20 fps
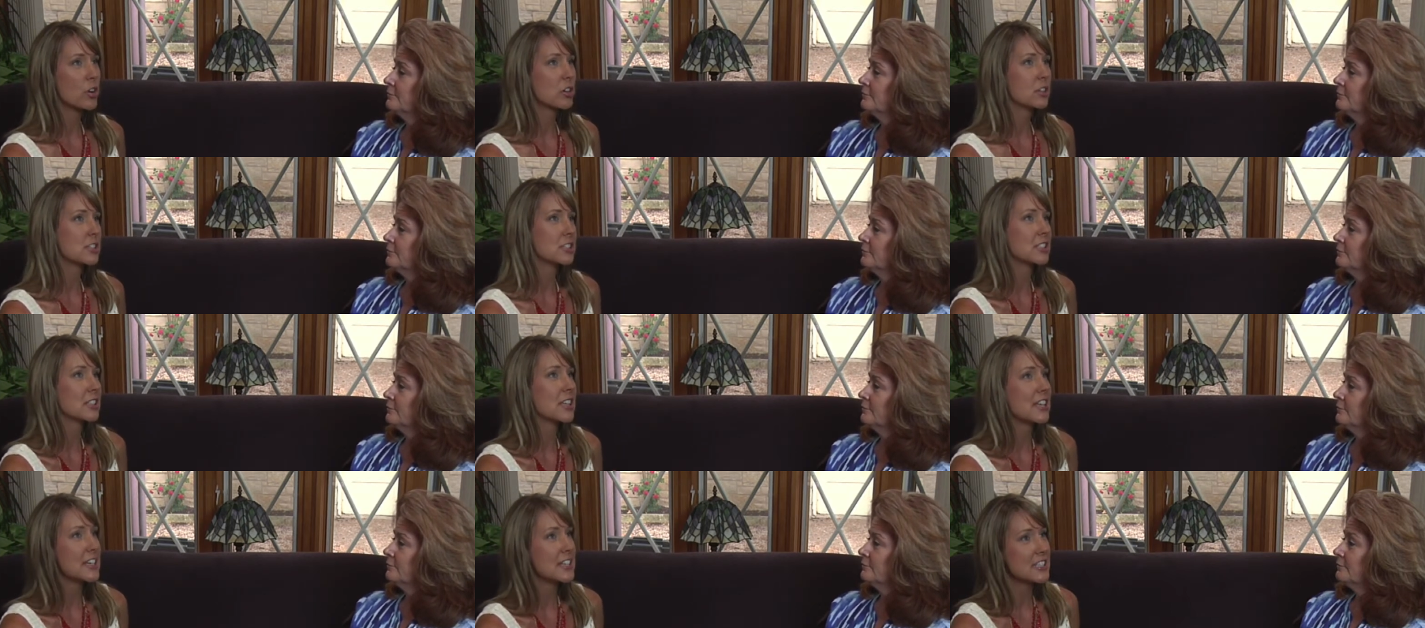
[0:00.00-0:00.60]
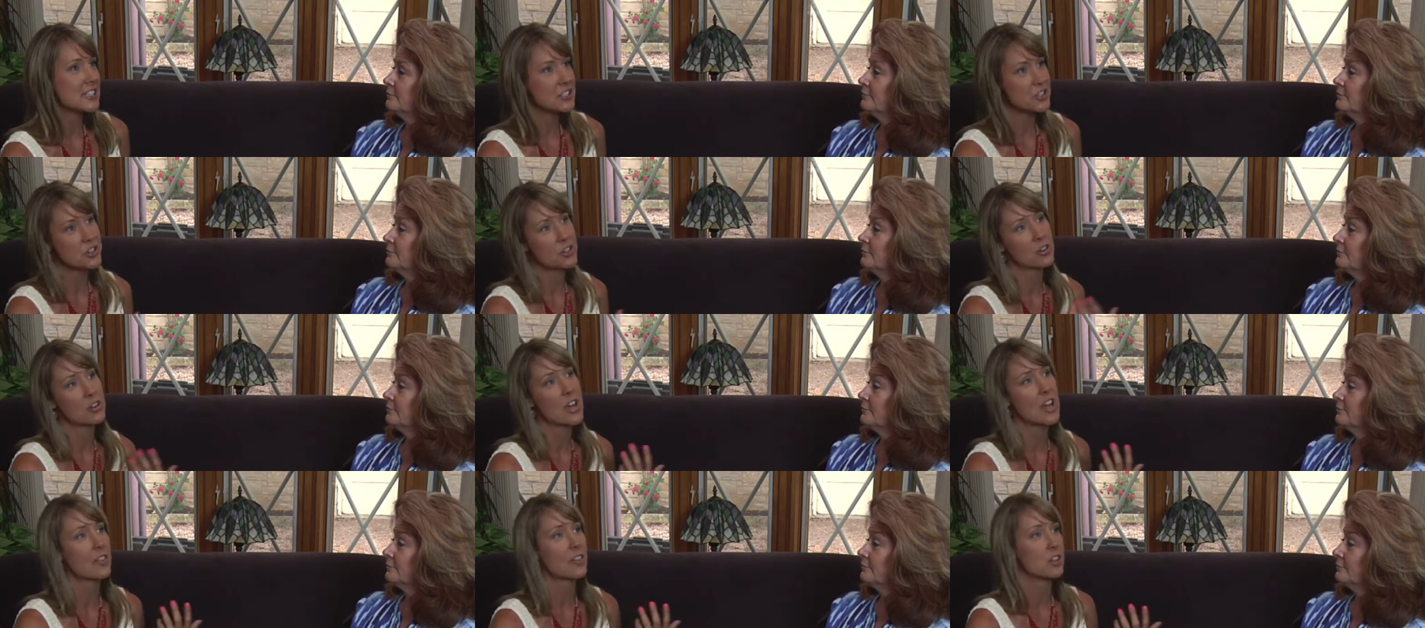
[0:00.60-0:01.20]
Speaker 1: you're just lazy,
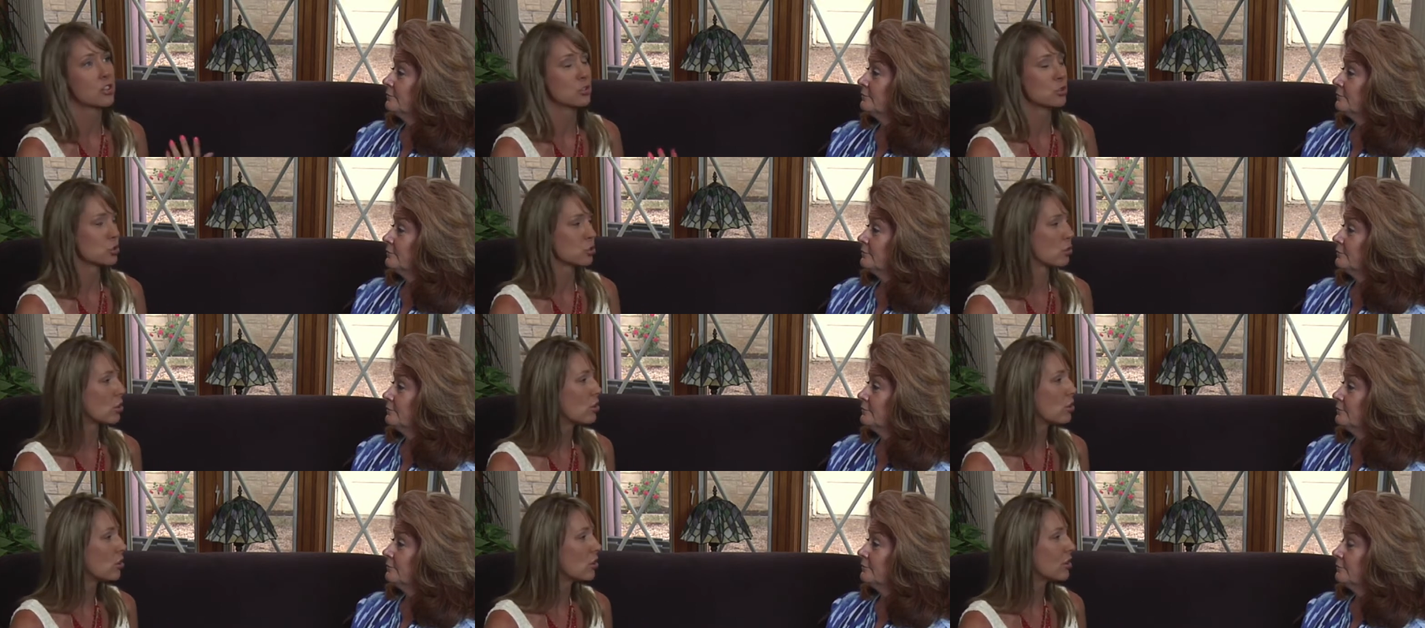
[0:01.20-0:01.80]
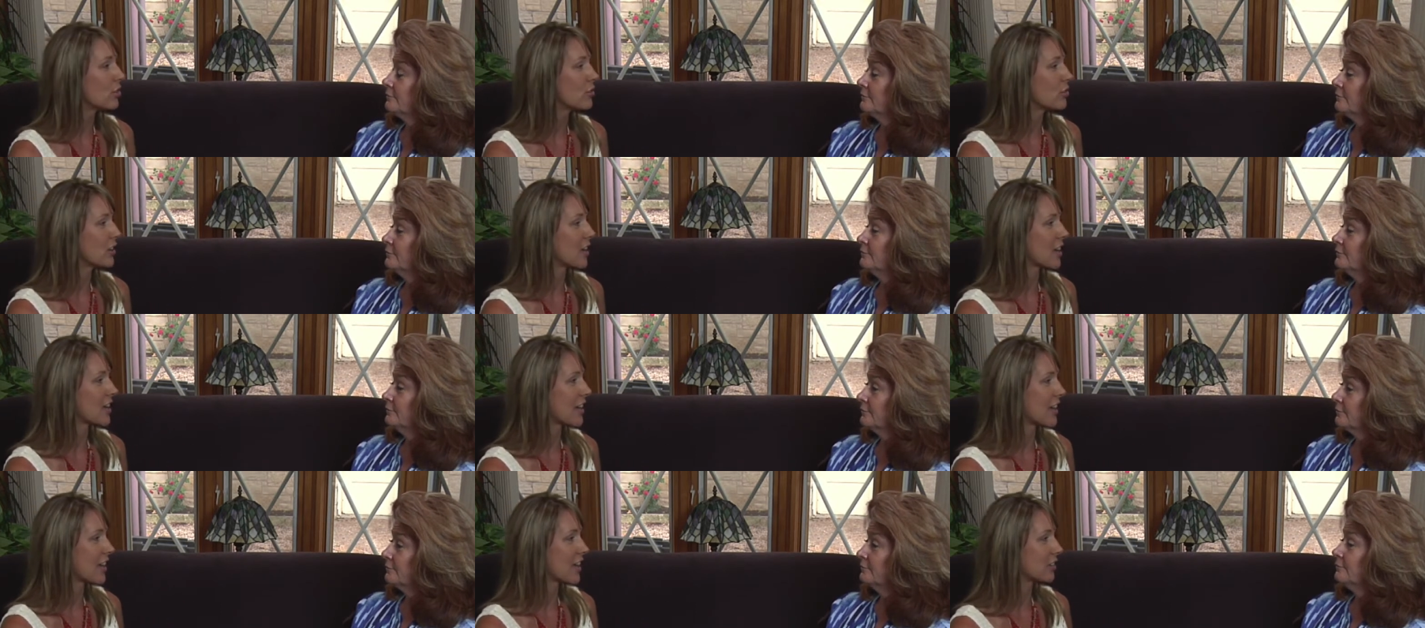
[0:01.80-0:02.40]
you don't have control if you
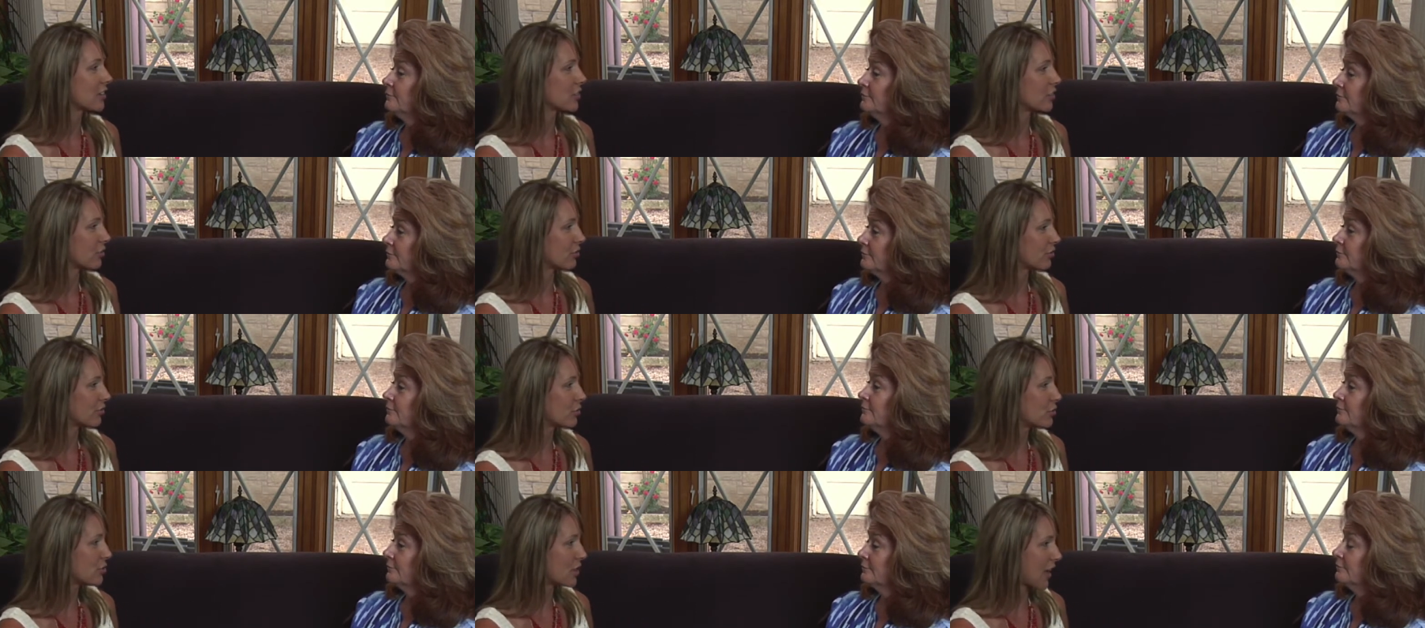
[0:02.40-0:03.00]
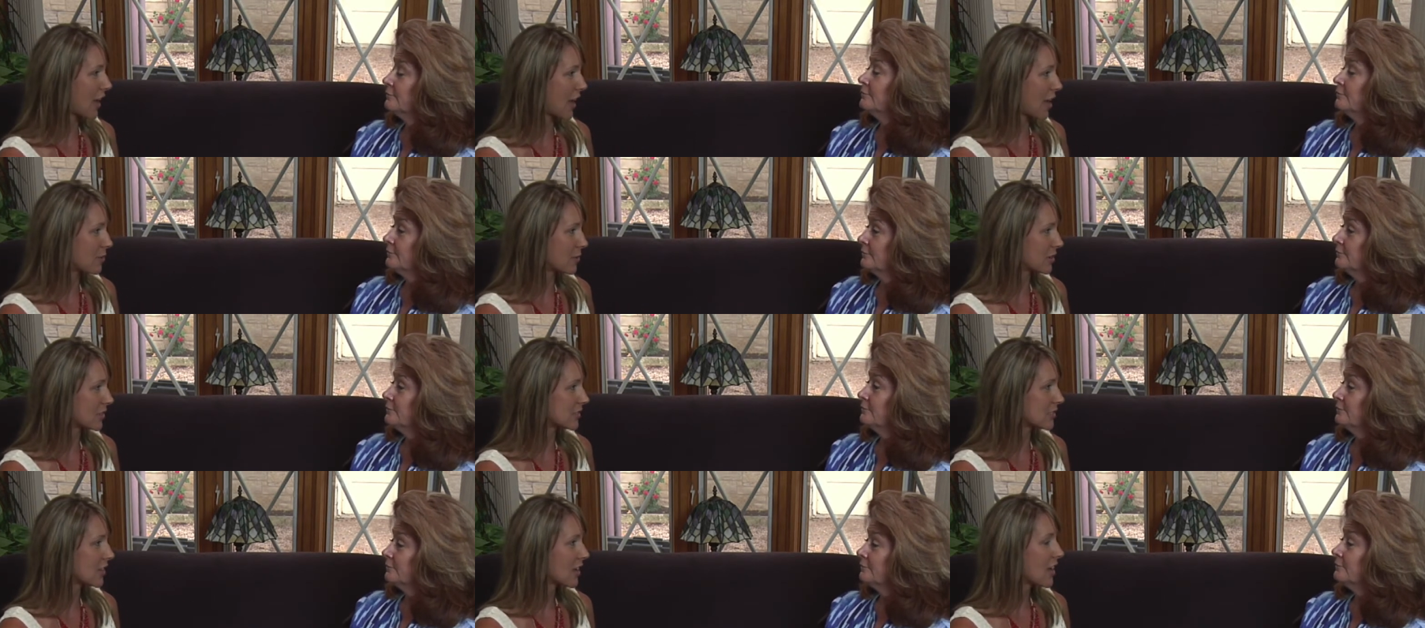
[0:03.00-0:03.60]
can't handle your food
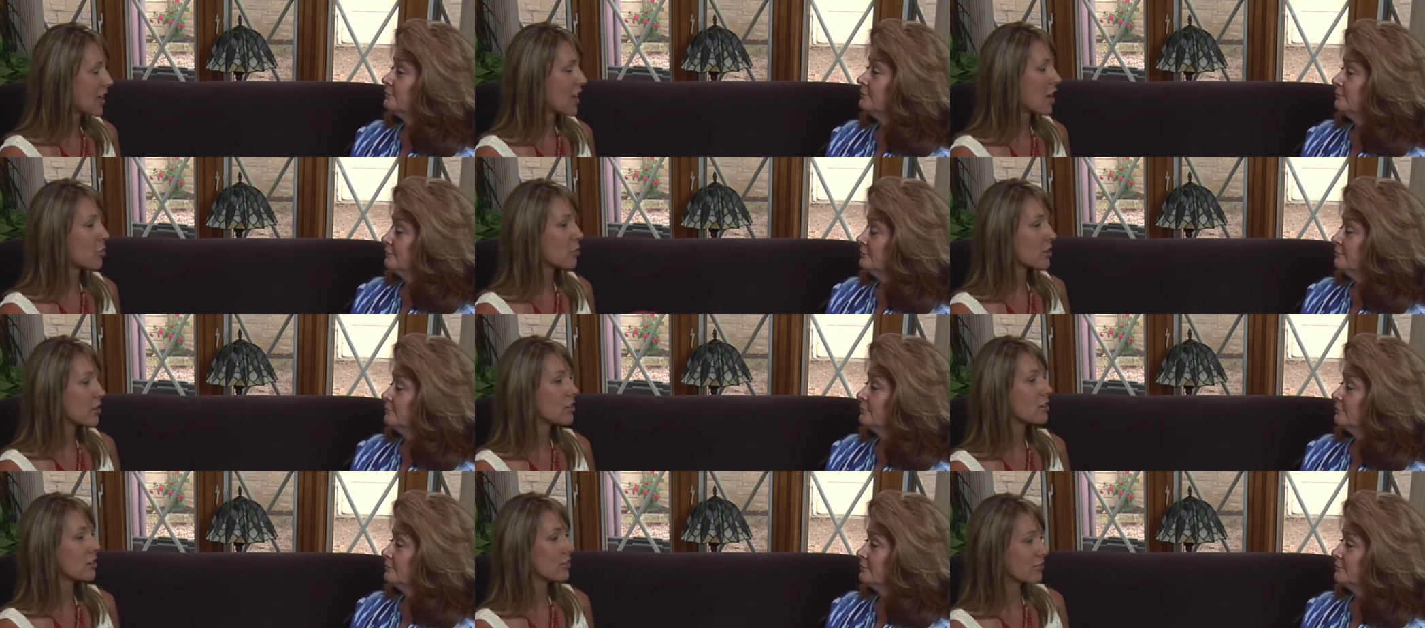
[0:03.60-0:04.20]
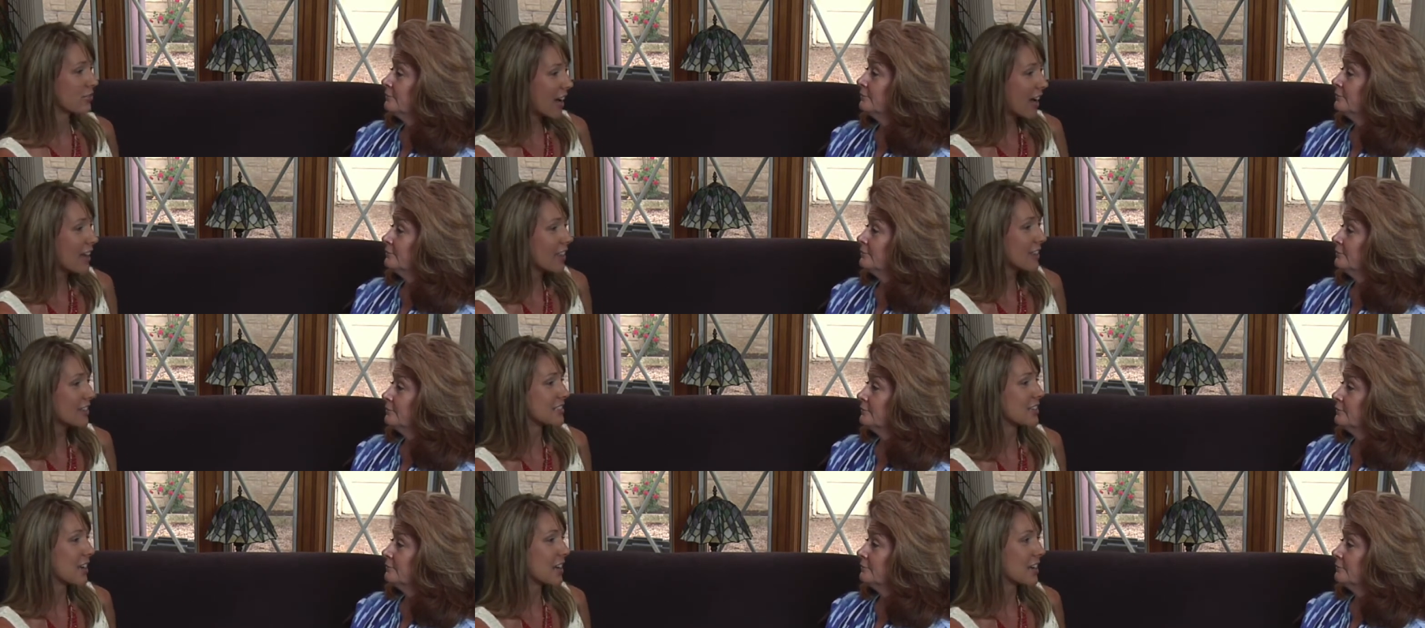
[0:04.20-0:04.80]
habits. Uh-huh. And what you're
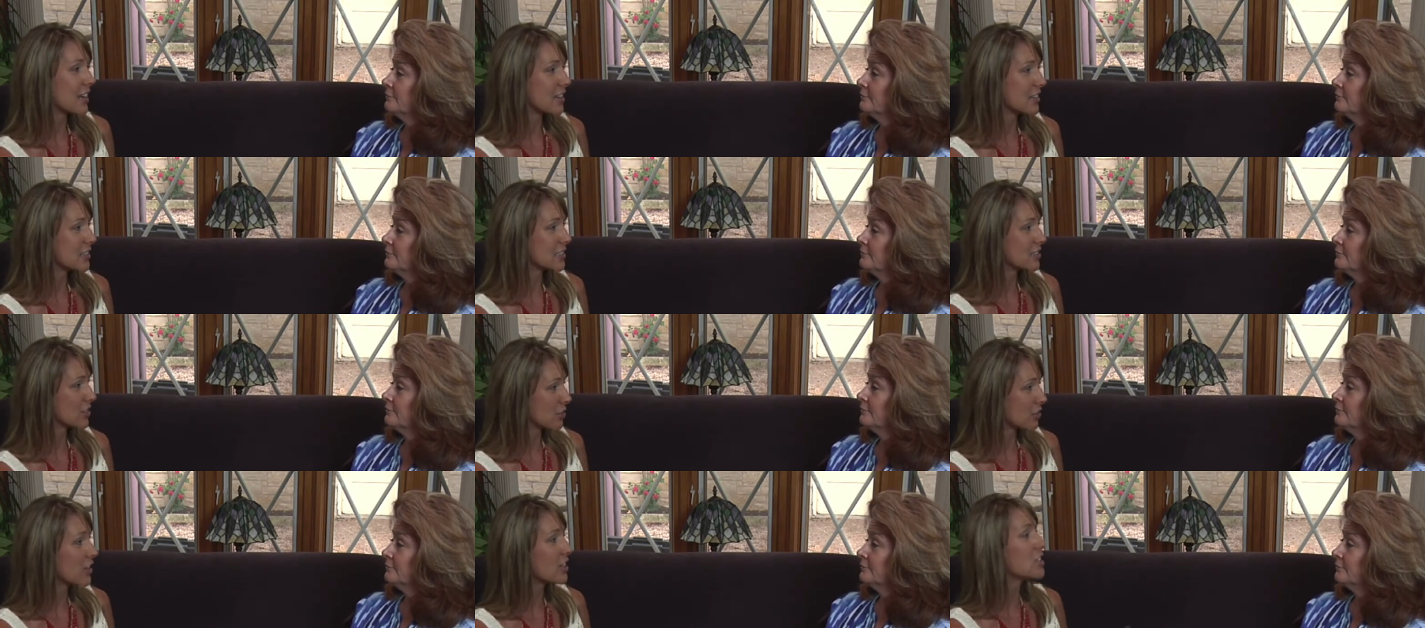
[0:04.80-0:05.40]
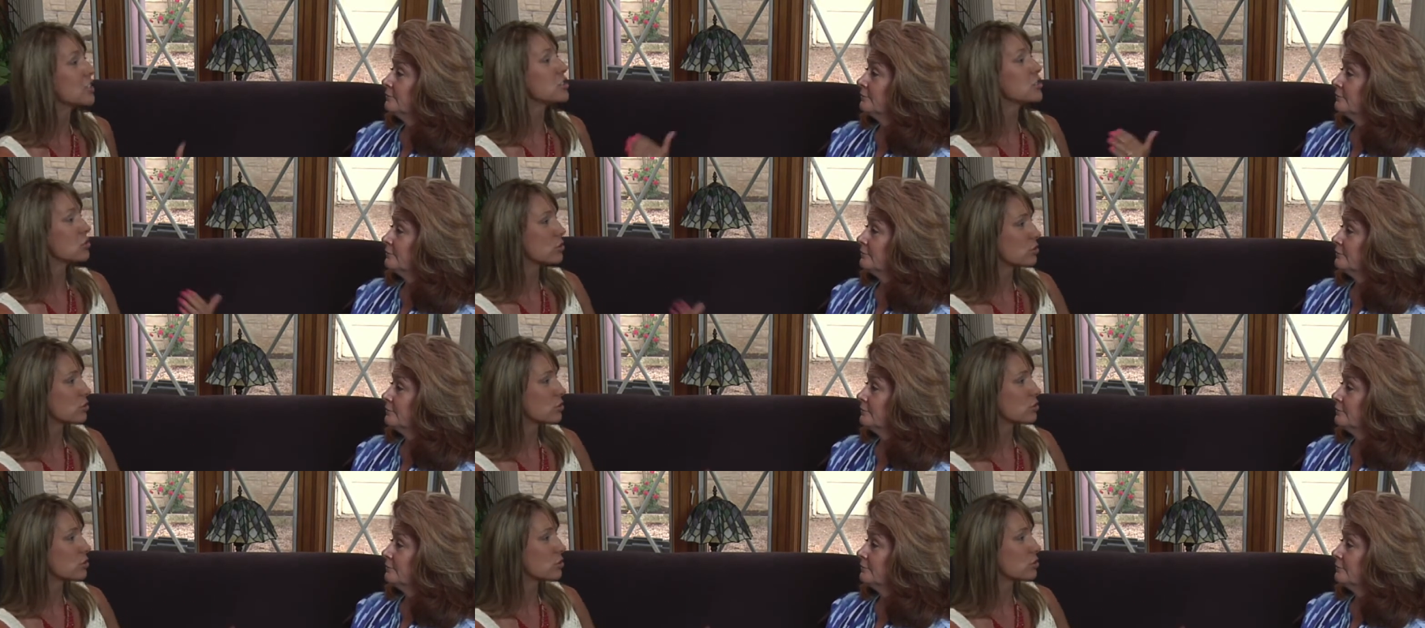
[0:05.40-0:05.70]
validating is there is